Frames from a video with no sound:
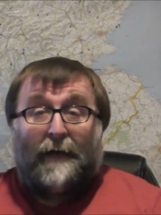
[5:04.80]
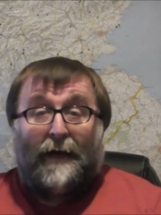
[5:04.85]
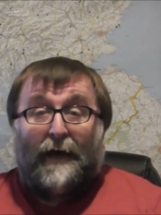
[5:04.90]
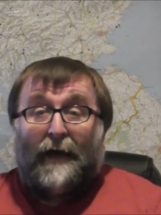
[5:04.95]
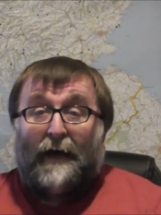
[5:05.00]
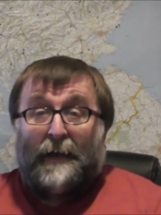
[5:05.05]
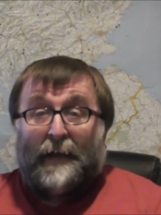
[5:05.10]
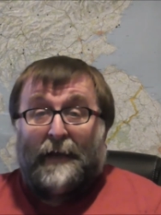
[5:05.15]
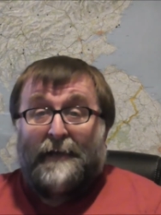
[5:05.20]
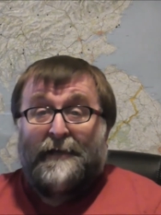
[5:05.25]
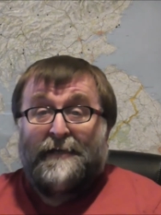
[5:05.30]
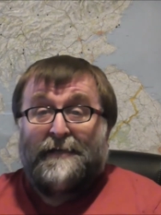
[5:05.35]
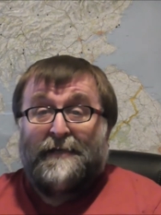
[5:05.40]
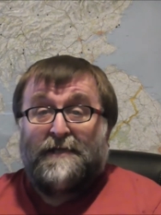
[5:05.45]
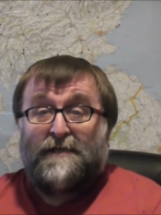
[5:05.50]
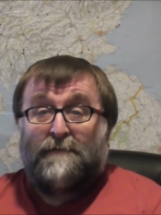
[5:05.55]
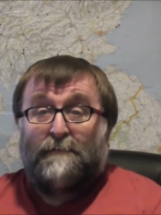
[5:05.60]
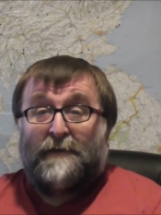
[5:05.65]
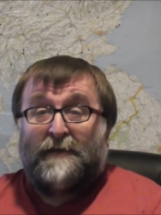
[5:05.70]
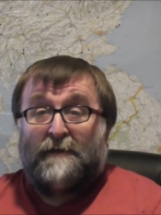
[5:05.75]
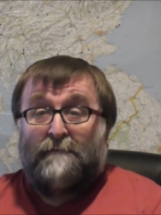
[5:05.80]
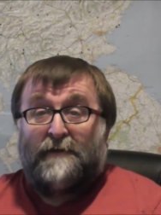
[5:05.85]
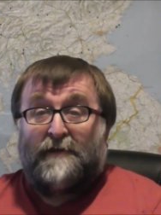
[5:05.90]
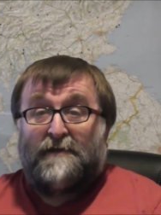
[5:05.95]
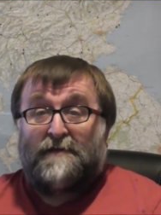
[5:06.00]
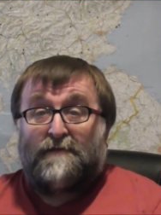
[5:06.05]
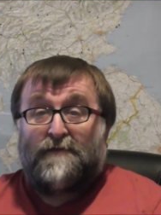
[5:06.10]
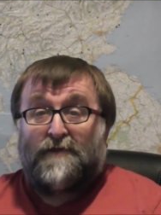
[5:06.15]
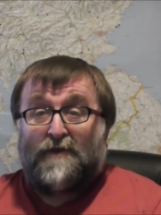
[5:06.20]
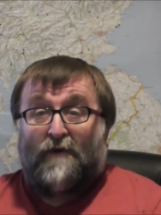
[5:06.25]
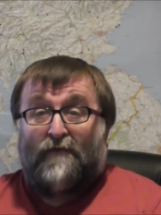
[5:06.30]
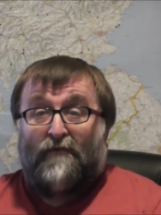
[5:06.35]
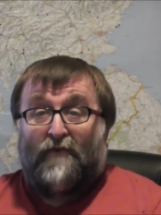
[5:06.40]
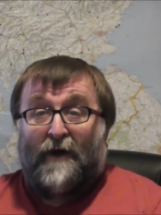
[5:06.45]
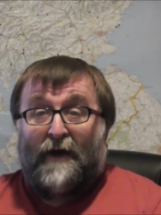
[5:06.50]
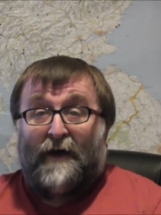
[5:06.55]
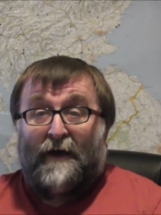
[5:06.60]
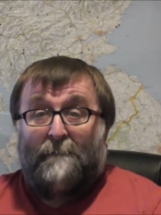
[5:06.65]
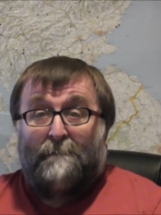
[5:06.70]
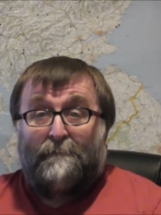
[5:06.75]
an edited piece of
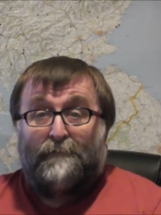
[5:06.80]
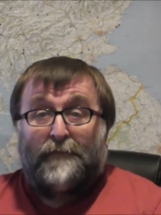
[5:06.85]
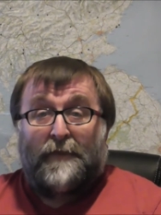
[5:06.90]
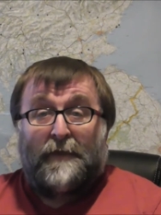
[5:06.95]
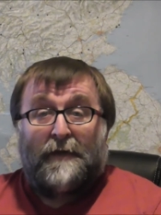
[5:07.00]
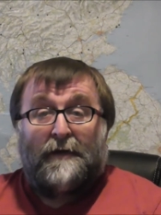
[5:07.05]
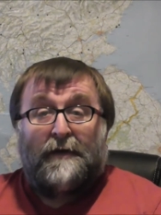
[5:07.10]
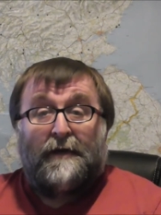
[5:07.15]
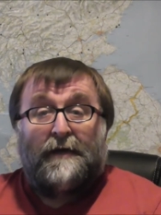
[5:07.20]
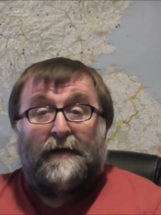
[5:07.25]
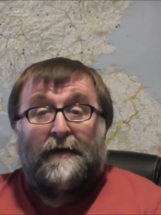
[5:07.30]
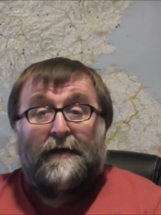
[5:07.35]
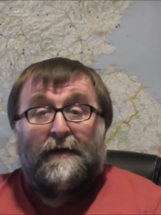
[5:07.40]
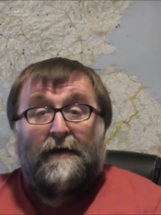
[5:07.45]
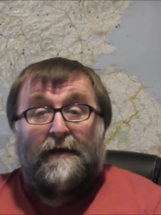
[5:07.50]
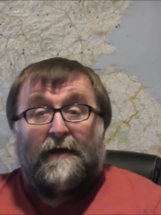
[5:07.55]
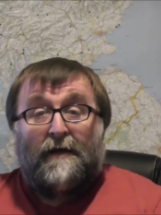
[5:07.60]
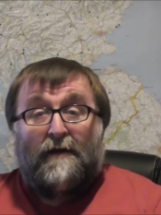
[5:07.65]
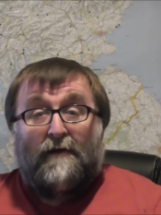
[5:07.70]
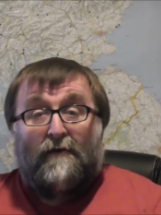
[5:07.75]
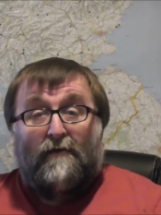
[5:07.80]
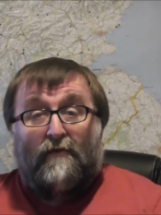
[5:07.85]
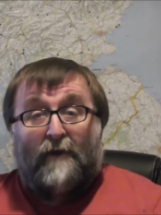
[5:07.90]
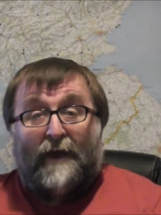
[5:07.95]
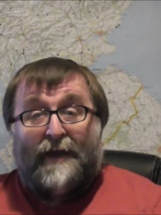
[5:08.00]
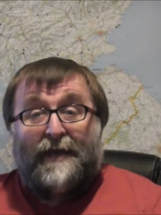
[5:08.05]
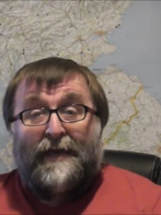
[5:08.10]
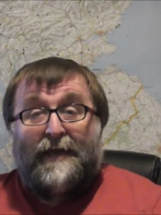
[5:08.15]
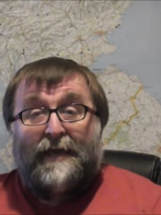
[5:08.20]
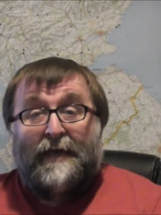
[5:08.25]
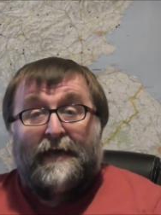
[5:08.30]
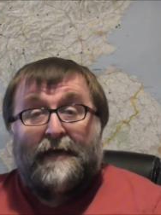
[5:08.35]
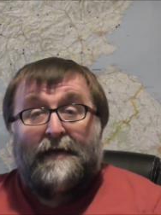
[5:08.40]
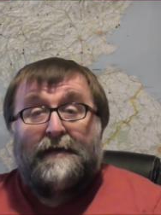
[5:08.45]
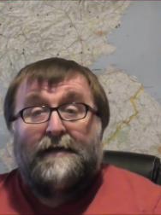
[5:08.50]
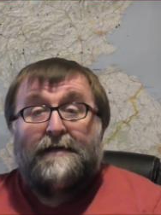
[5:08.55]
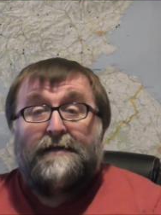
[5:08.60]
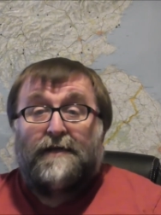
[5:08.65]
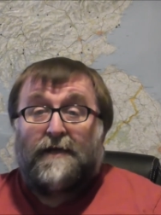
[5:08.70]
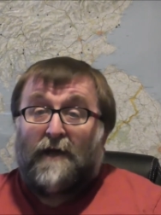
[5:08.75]
software ready
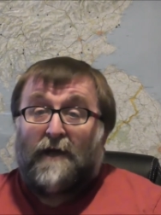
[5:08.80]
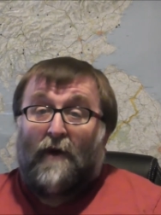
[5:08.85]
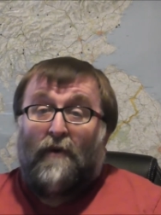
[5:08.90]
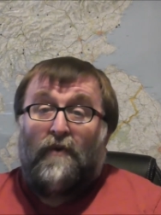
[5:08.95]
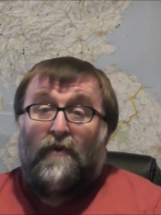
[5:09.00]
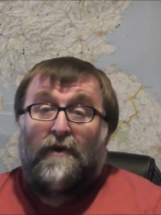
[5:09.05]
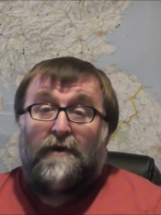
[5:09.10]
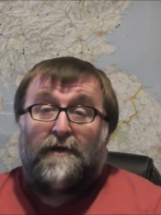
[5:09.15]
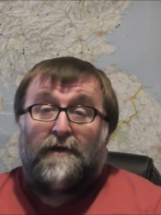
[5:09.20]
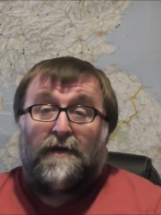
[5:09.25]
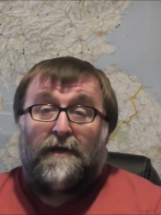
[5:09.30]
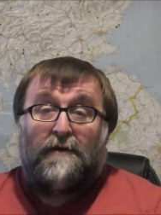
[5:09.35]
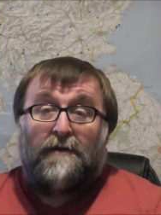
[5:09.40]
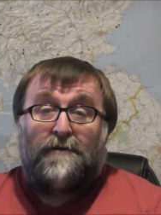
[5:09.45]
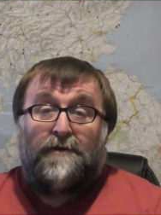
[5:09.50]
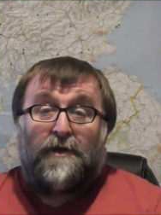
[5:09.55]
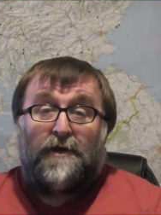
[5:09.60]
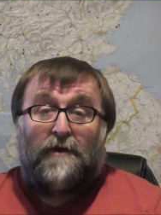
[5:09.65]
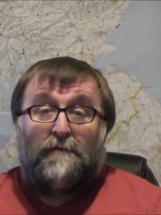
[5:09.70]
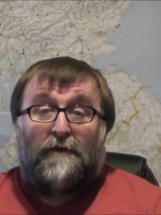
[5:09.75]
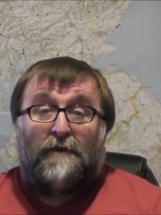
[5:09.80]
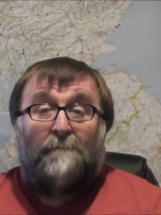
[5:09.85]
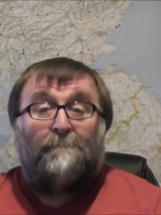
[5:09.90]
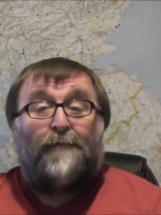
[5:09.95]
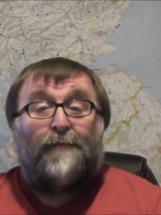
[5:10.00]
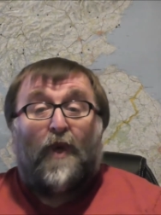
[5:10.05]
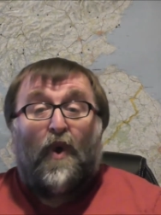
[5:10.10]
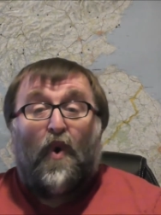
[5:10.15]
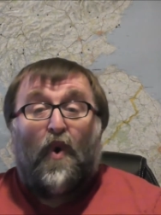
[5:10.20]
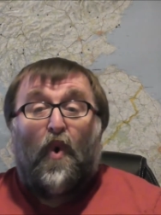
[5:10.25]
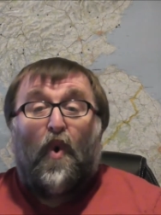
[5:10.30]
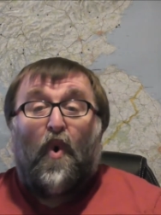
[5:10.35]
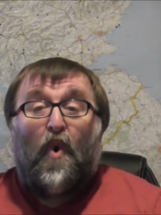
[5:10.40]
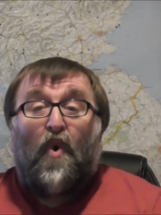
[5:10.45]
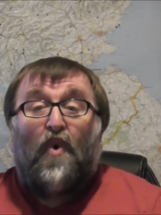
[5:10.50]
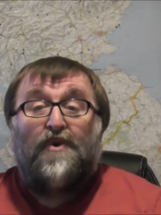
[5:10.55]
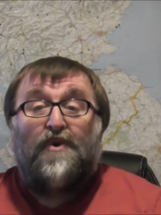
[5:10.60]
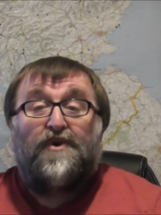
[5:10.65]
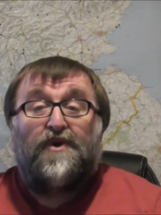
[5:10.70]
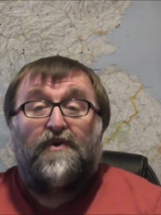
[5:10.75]
to go to YouTube.
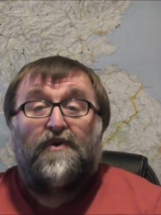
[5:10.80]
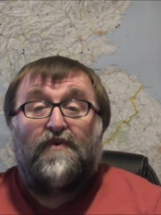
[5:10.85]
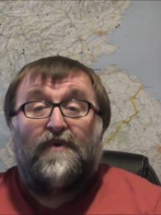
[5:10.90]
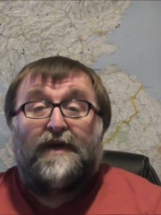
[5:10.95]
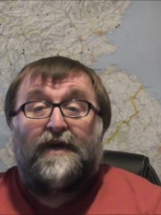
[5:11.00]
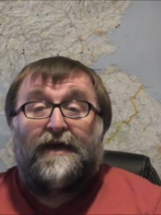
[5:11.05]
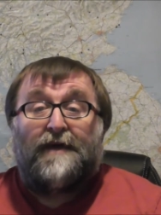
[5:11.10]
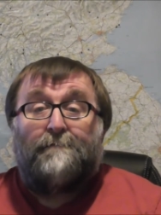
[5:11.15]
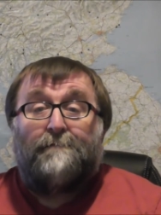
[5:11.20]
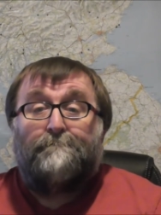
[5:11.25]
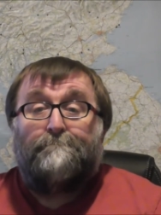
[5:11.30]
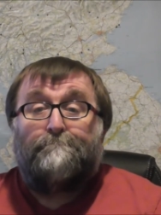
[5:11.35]
Or do we?